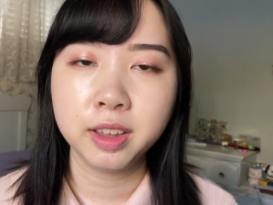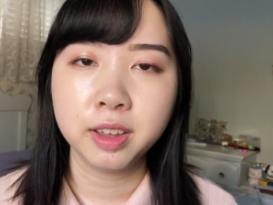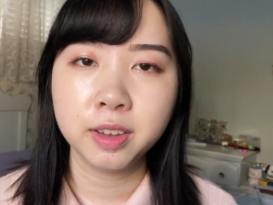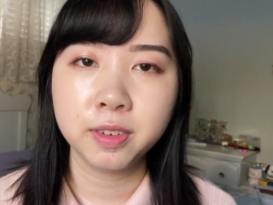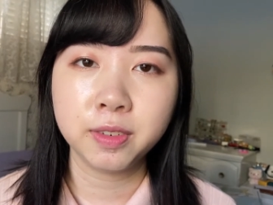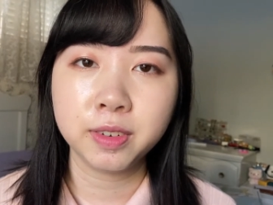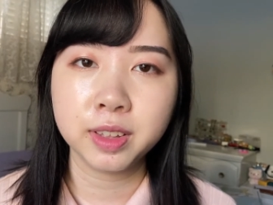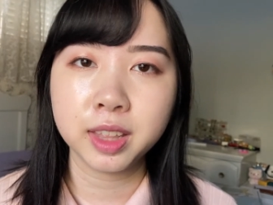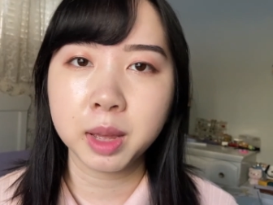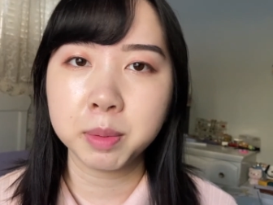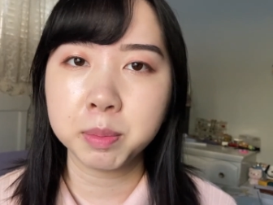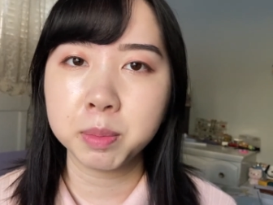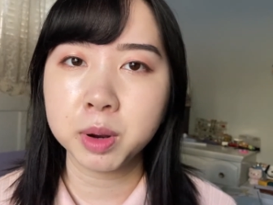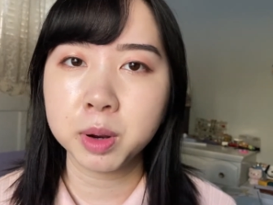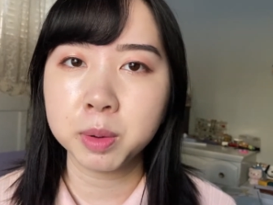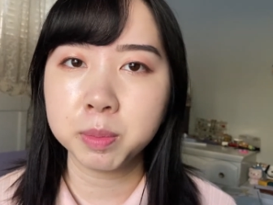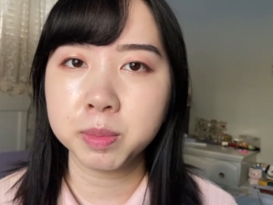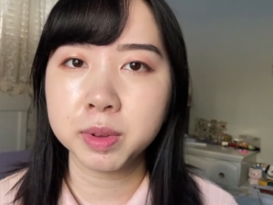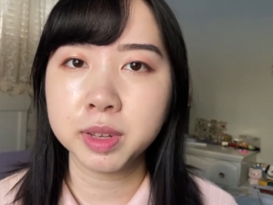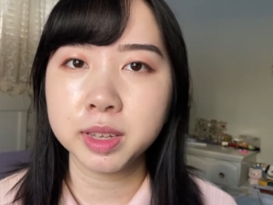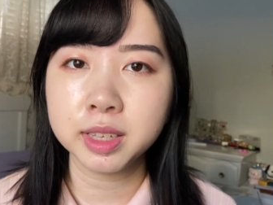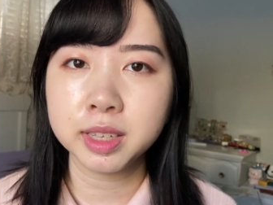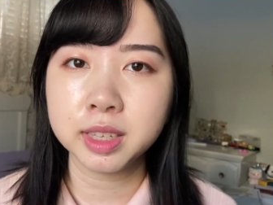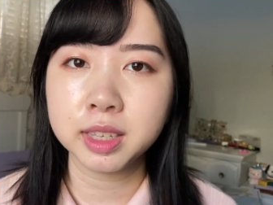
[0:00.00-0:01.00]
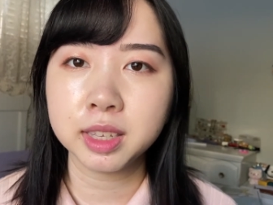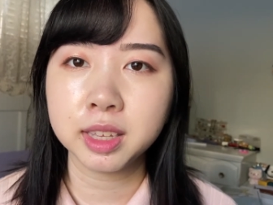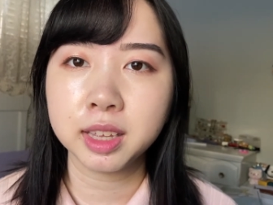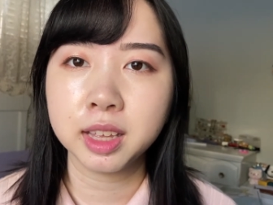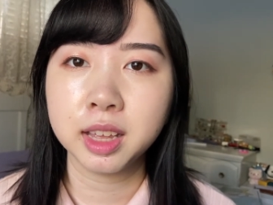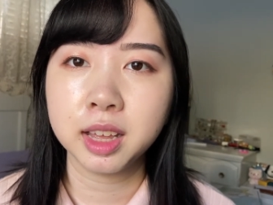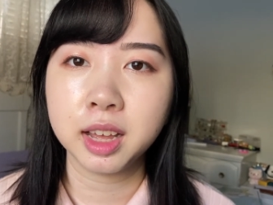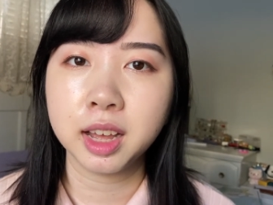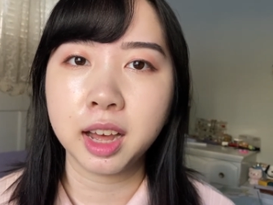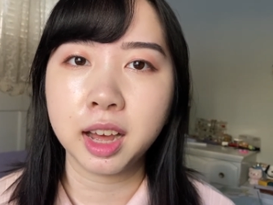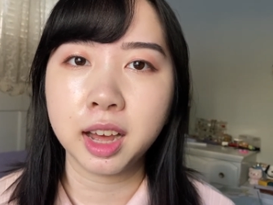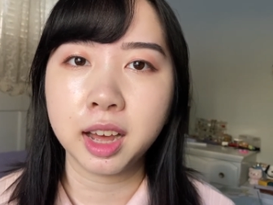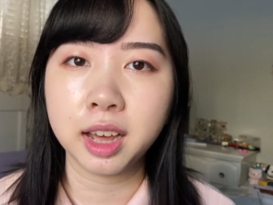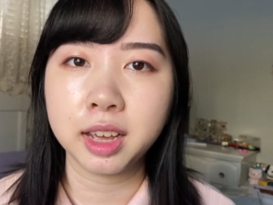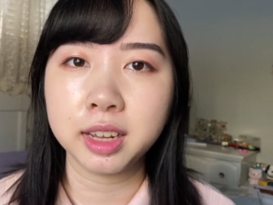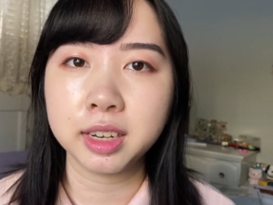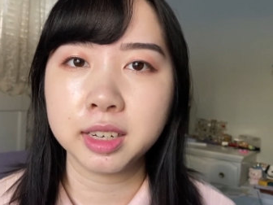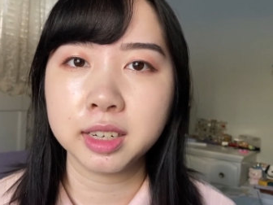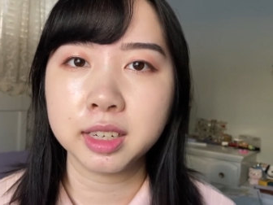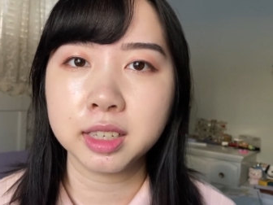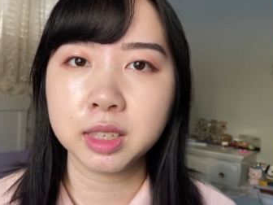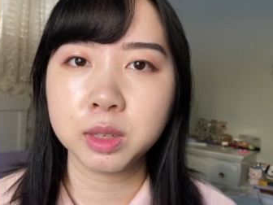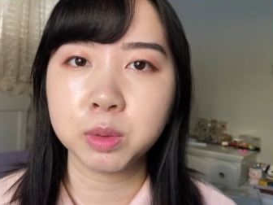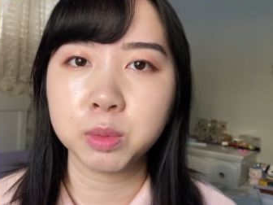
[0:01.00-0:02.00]
for that purpose. I
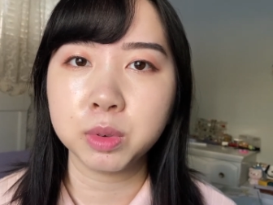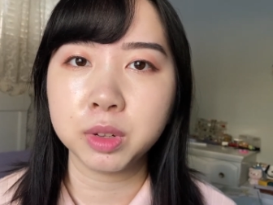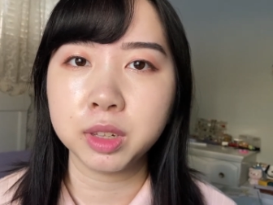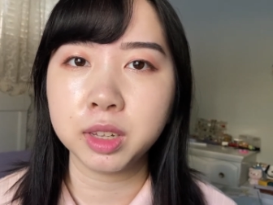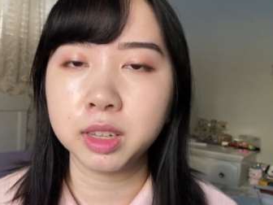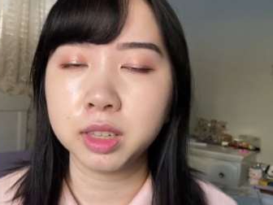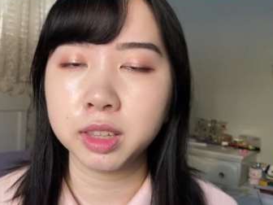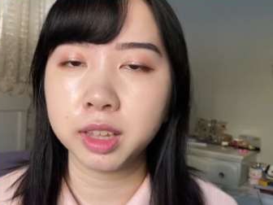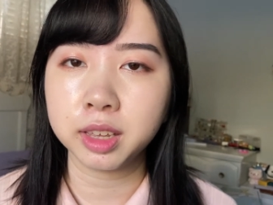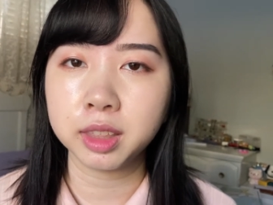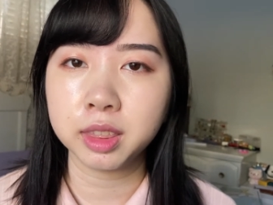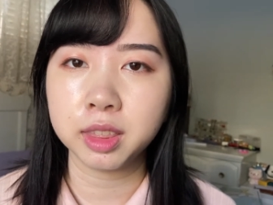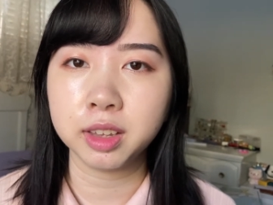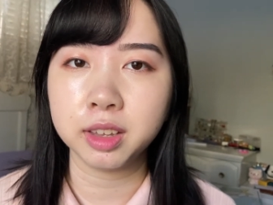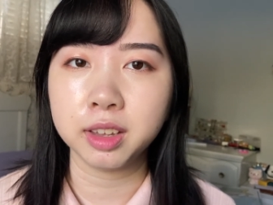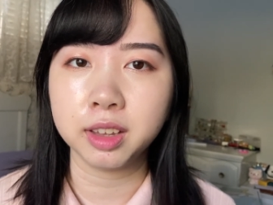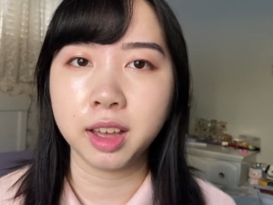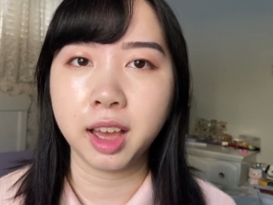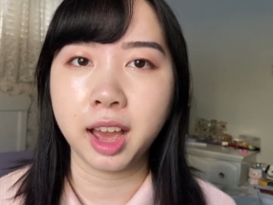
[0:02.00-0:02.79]
just really like the